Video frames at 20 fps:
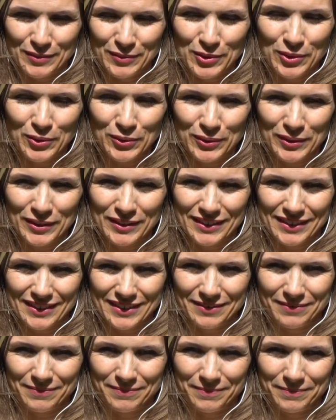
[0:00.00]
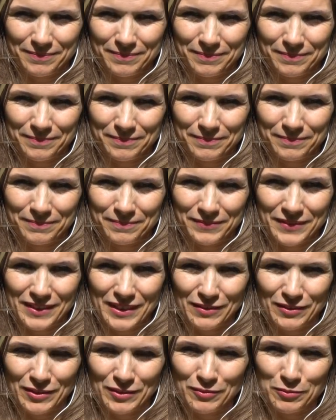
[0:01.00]
coins,
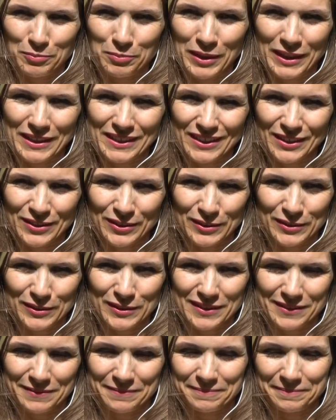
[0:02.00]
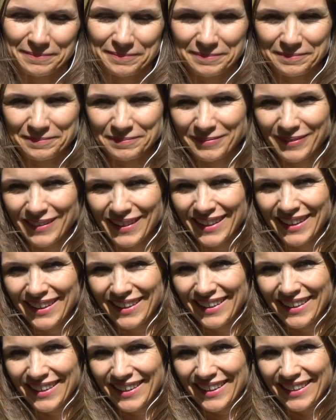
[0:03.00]
7 of pentacles.
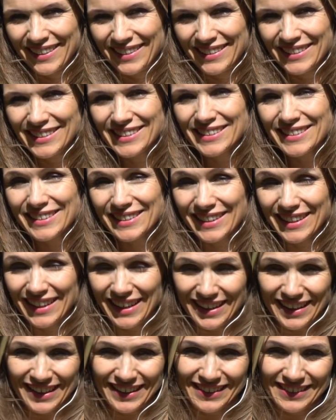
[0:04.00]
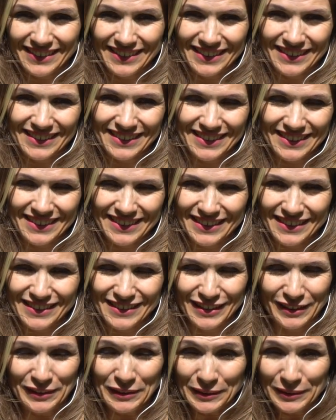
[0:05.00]
This is a card that's
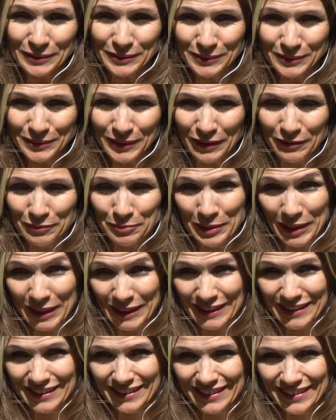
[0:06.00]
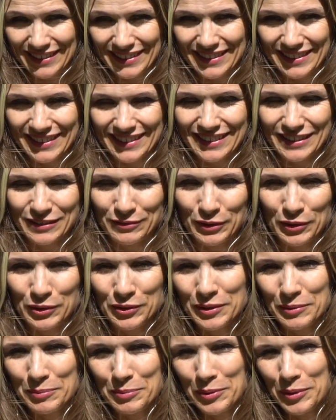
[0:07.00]
telling you to have patience. It's a
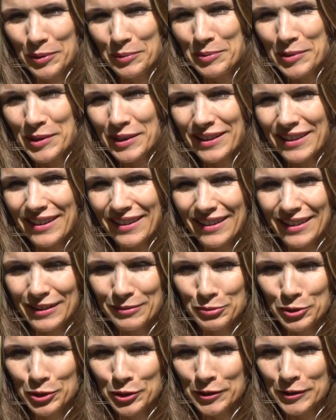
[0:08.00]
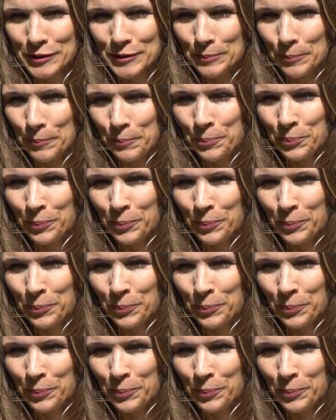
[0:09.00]
very appropriate card, because